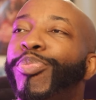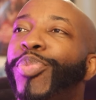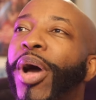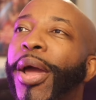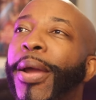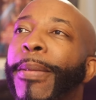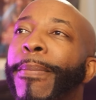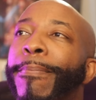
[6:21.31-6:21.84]

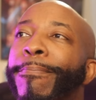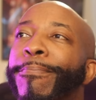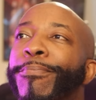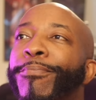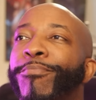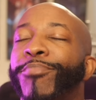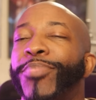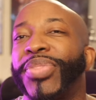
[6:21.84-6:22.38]
But
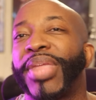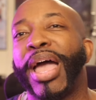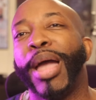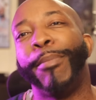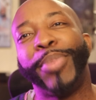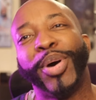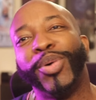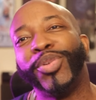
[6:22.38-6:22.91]
I
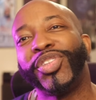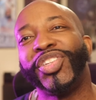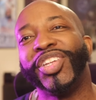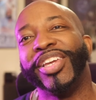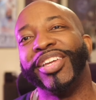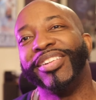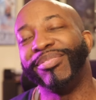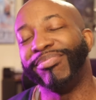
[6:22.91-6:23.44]

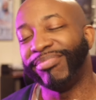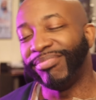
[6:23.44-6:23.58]
posted